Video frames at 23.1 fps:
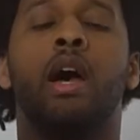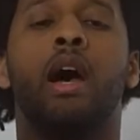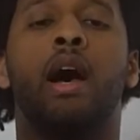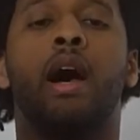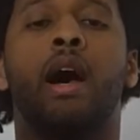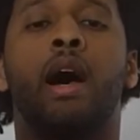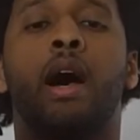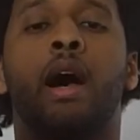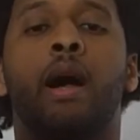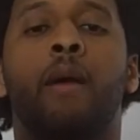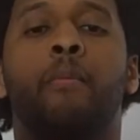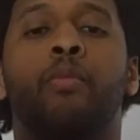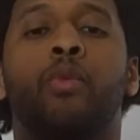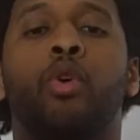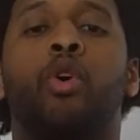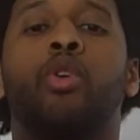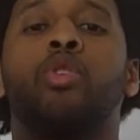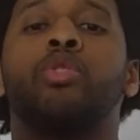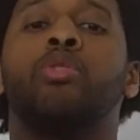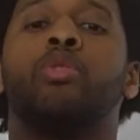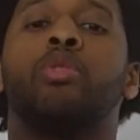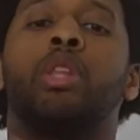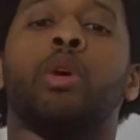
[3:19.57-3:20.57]
Um,
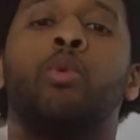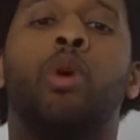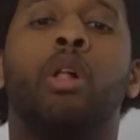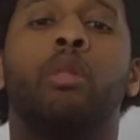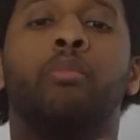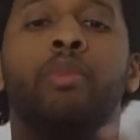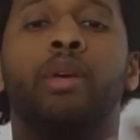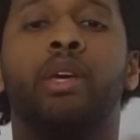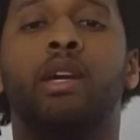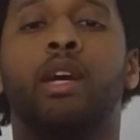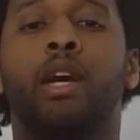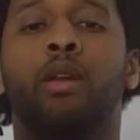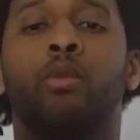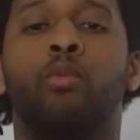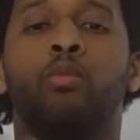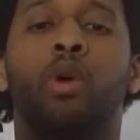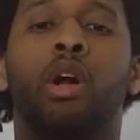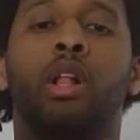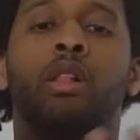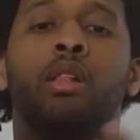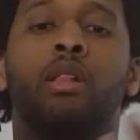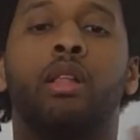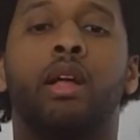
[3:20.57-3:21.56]
also, the well-being and
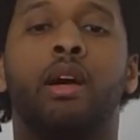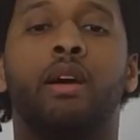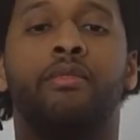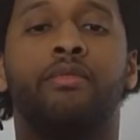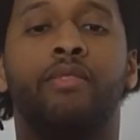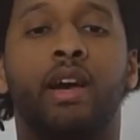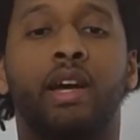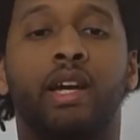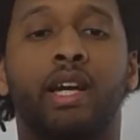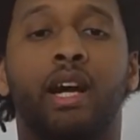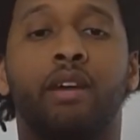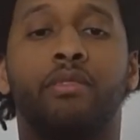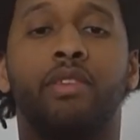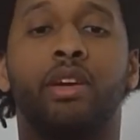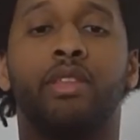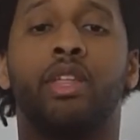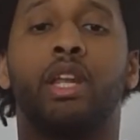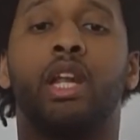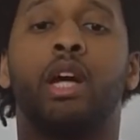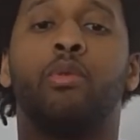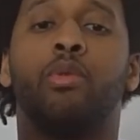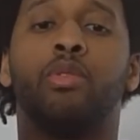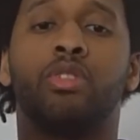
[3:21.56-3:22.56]
Welfare Cafe
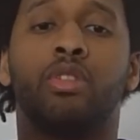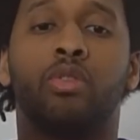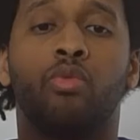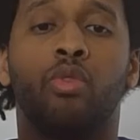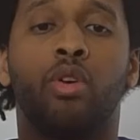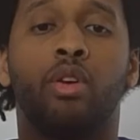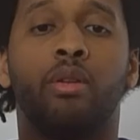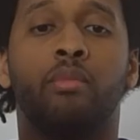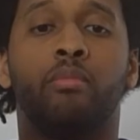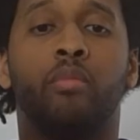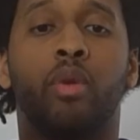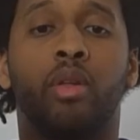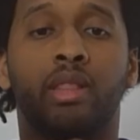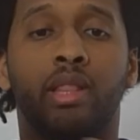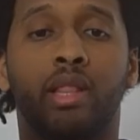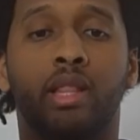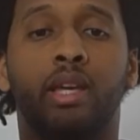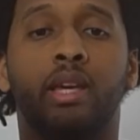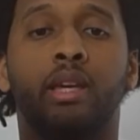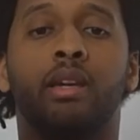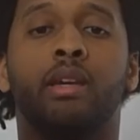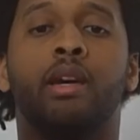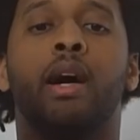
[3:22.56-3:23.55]
that I want to run
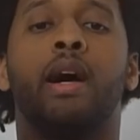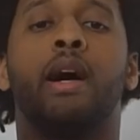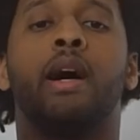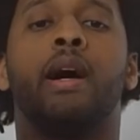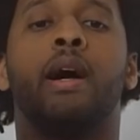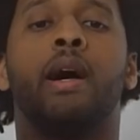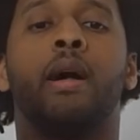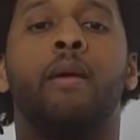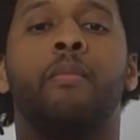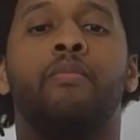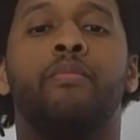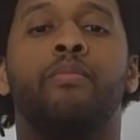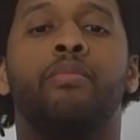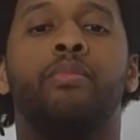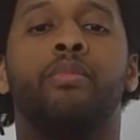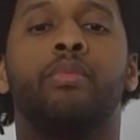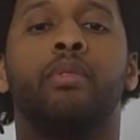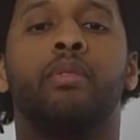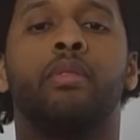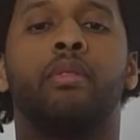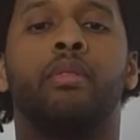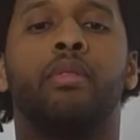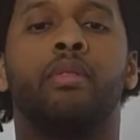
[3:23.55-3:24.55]
monthly. Um,
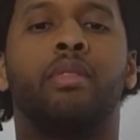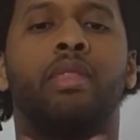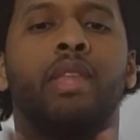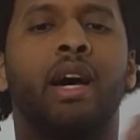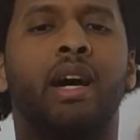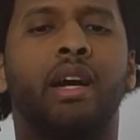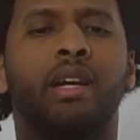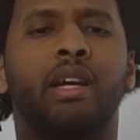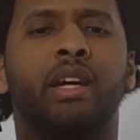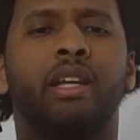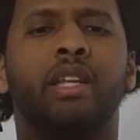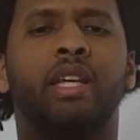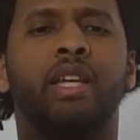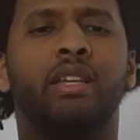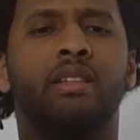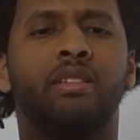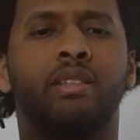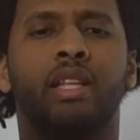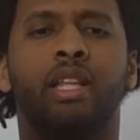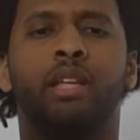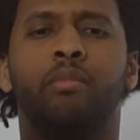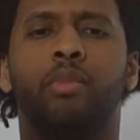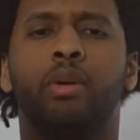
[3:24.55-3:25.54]
that can
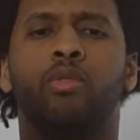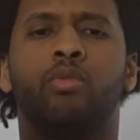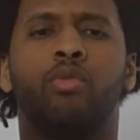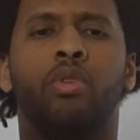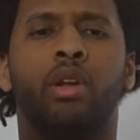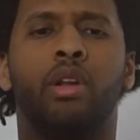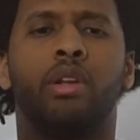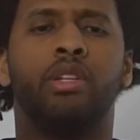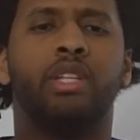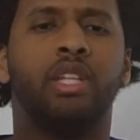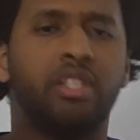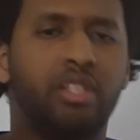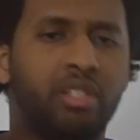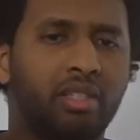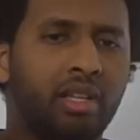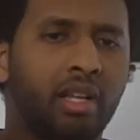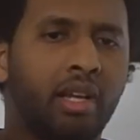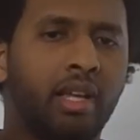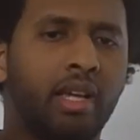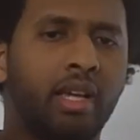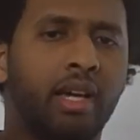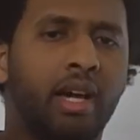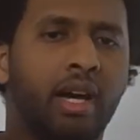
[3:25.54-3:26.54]
easily be run
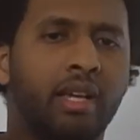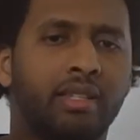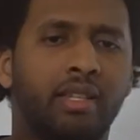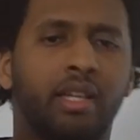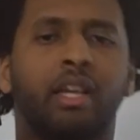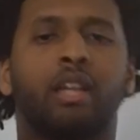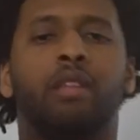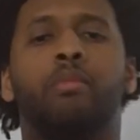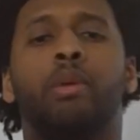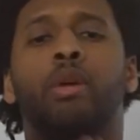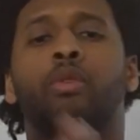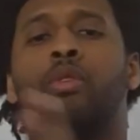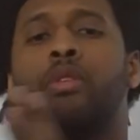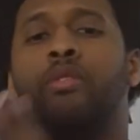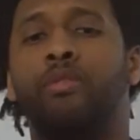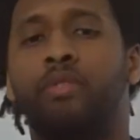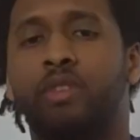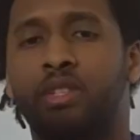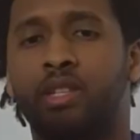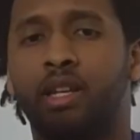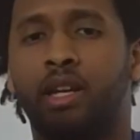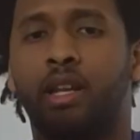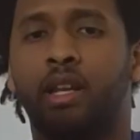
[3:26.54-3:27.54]
digitally as it can be run
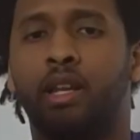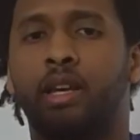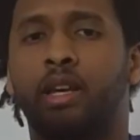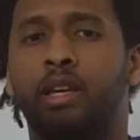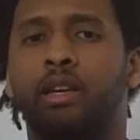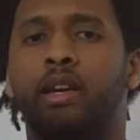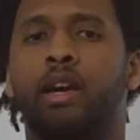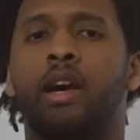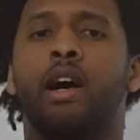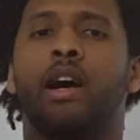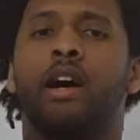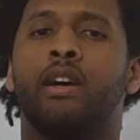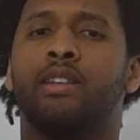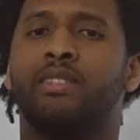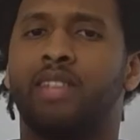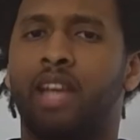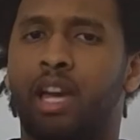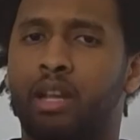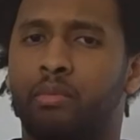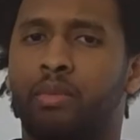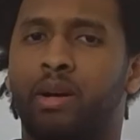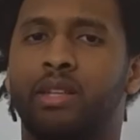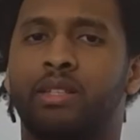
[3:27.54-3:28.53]
physically uh,
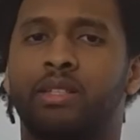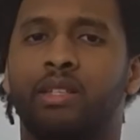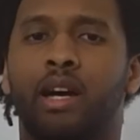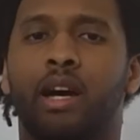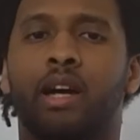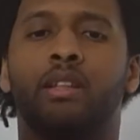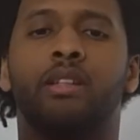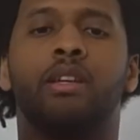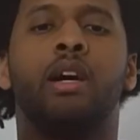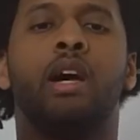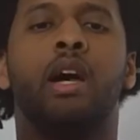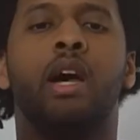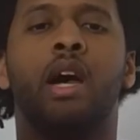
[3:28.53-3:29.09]
side by side,